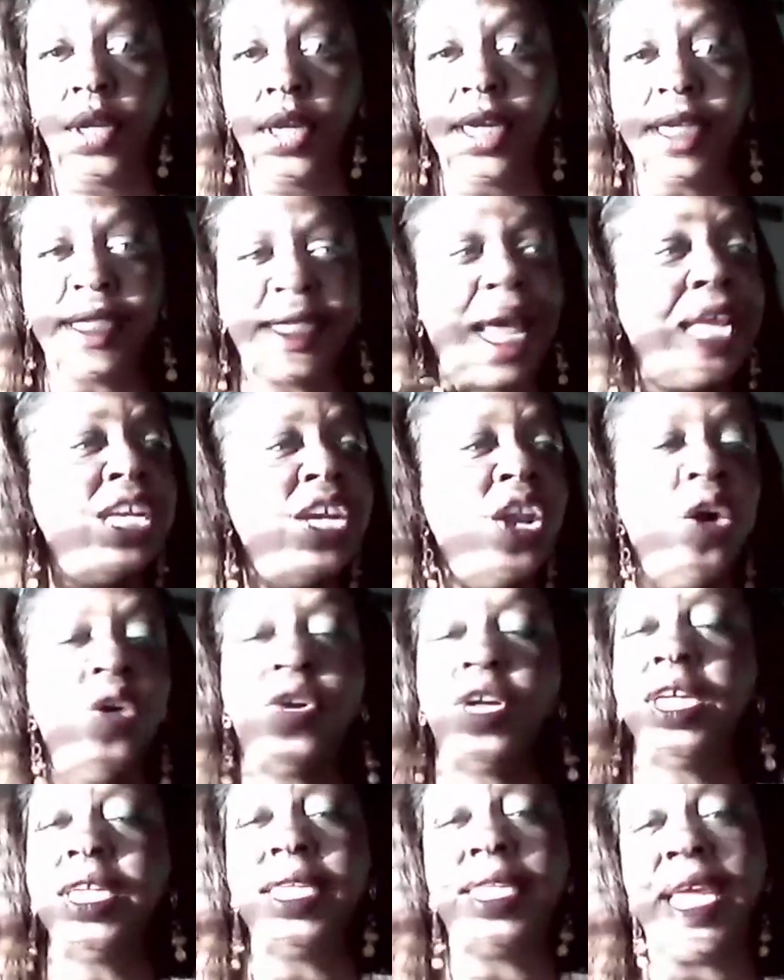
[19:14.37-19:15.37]
Because I
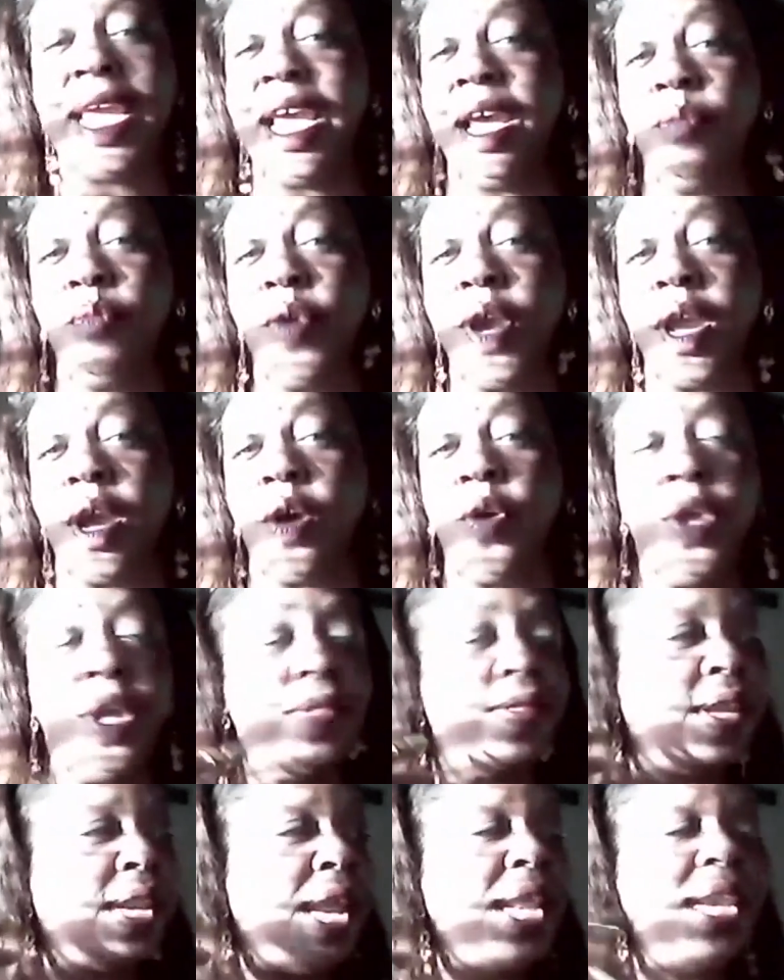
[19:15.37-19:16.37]
know good and damn well
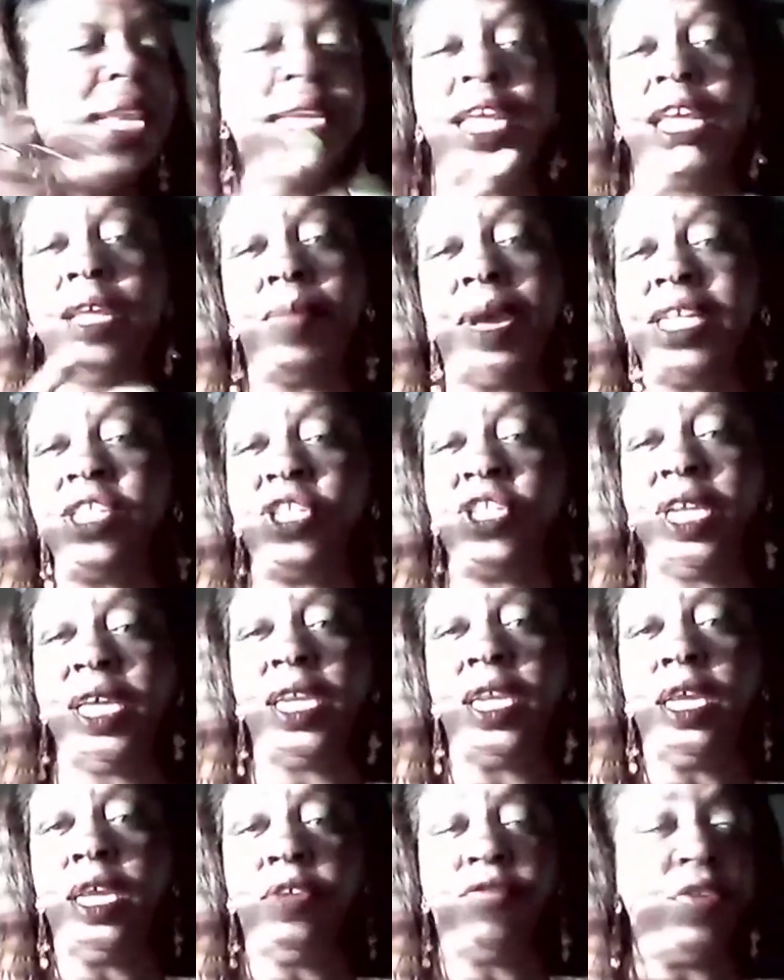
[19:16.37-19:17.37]
that I didn't get my
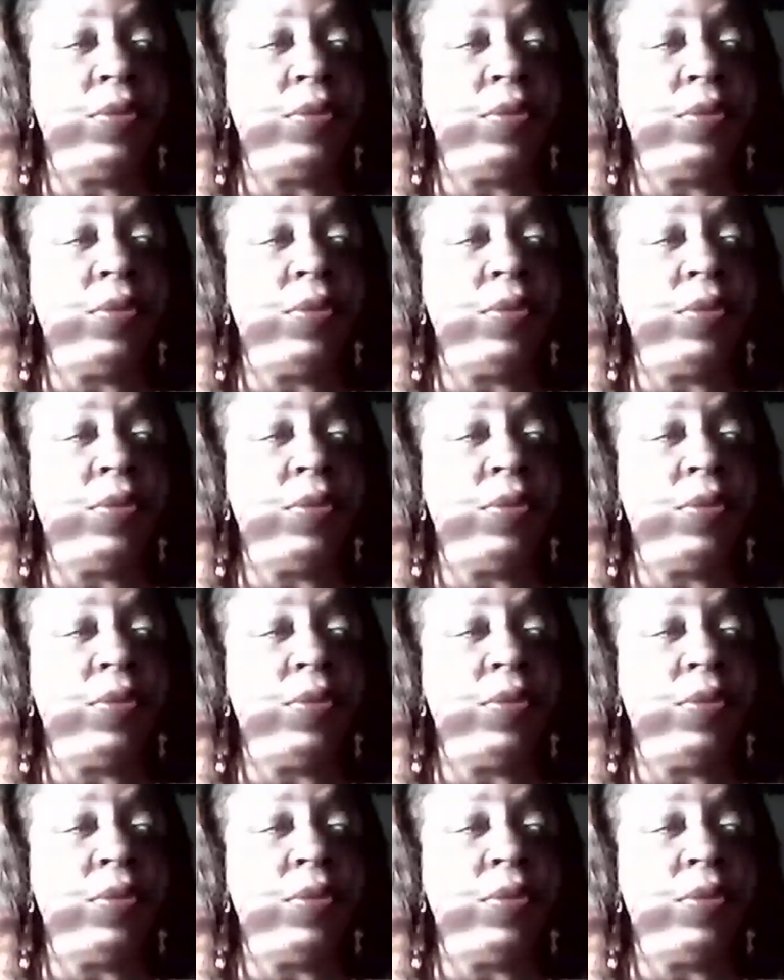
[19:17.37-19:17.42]
shit